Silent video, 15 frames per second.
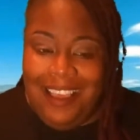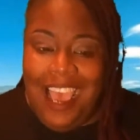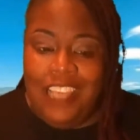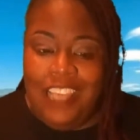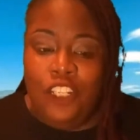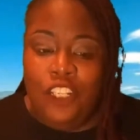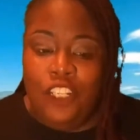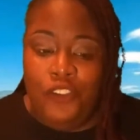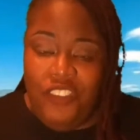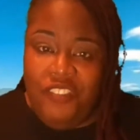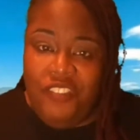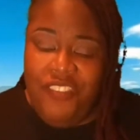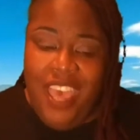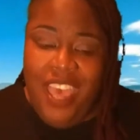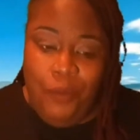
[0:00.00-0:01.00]
I learned
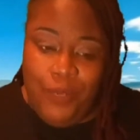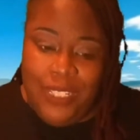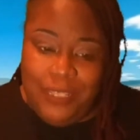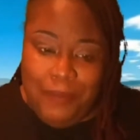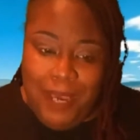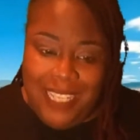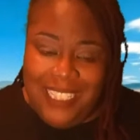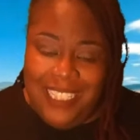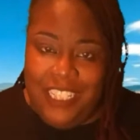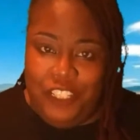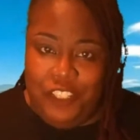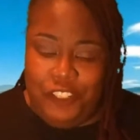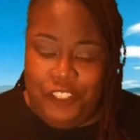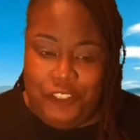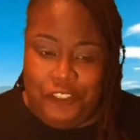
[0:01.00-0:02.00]
that that was my
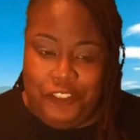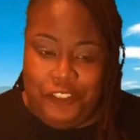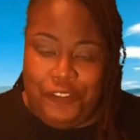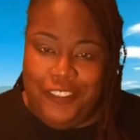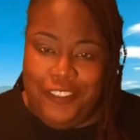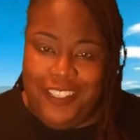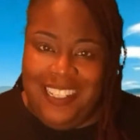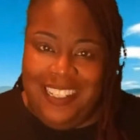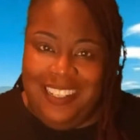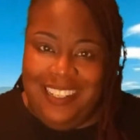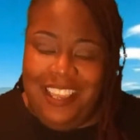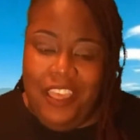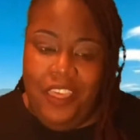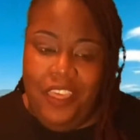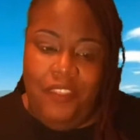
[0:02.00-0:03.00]
signature story.
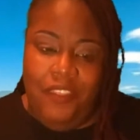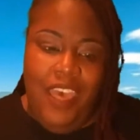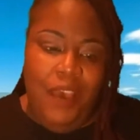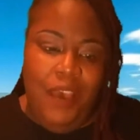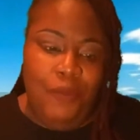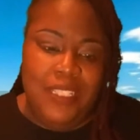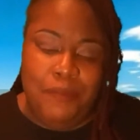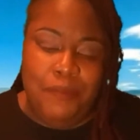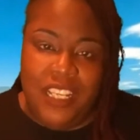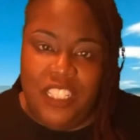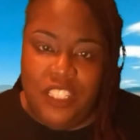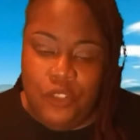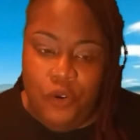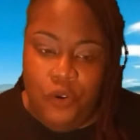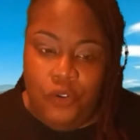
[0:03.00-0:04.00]
That was
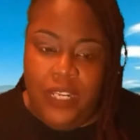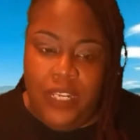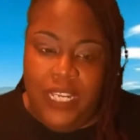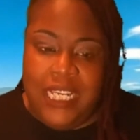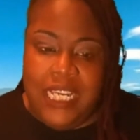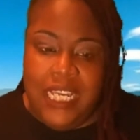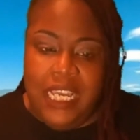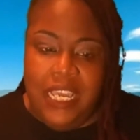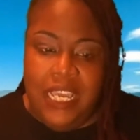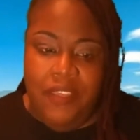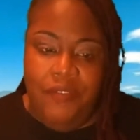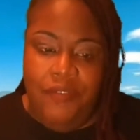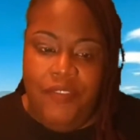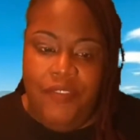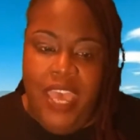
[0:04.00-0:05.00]
my story
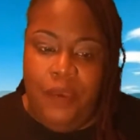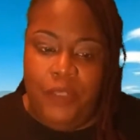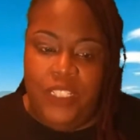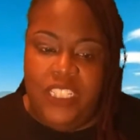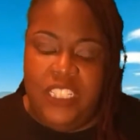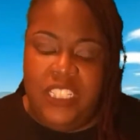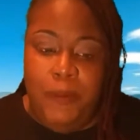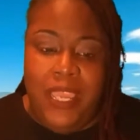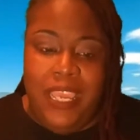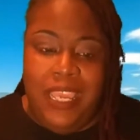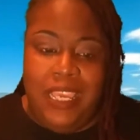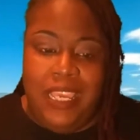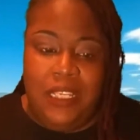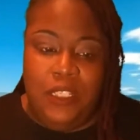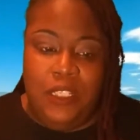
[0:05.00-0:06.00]
that would
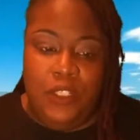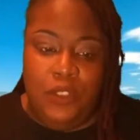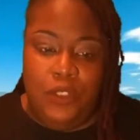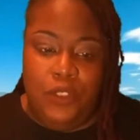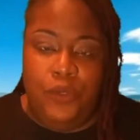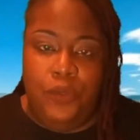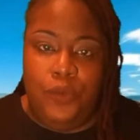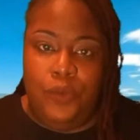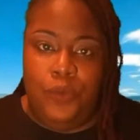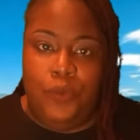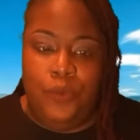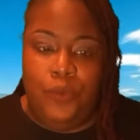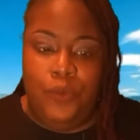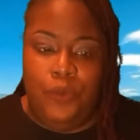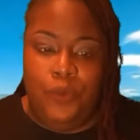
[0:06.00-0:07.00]
speak
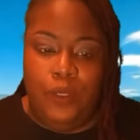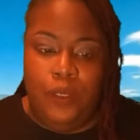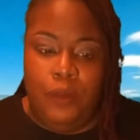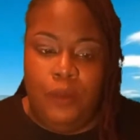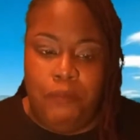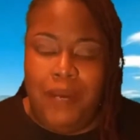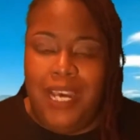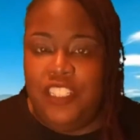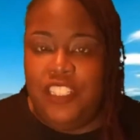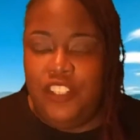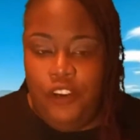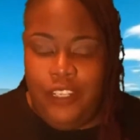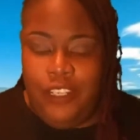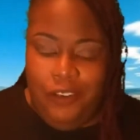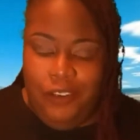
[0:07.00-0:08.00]
to my
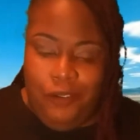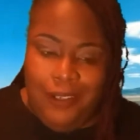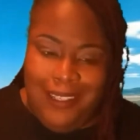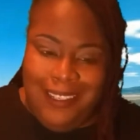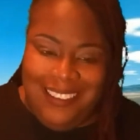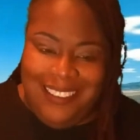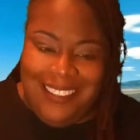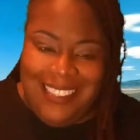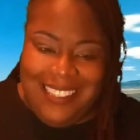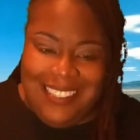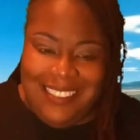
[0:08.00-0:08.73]
target audience.